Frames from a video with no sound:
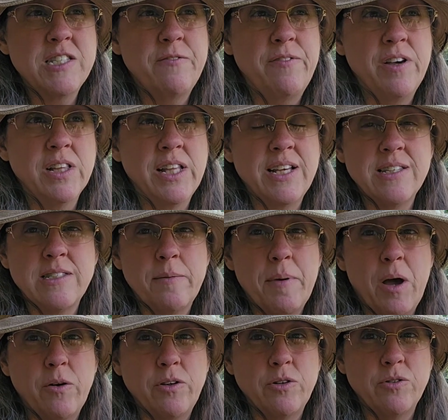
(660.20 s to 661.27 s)
feelings
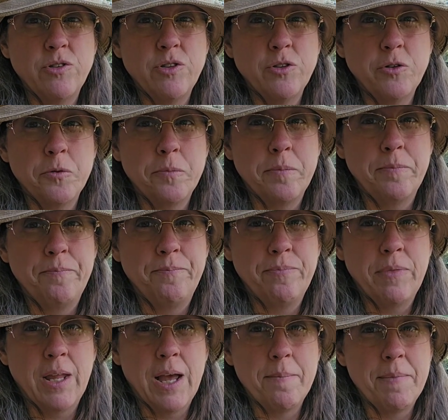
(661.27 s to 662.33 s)
about YouTube.
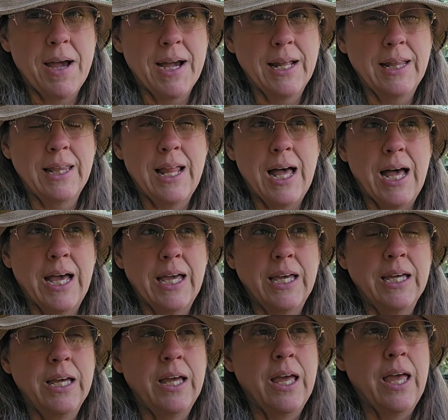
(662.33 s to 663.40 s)
I'm not gonna lie.
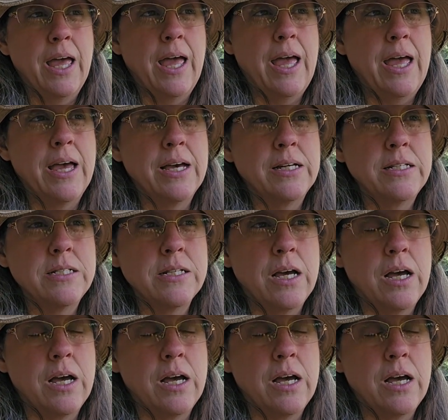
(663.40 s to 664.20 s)
And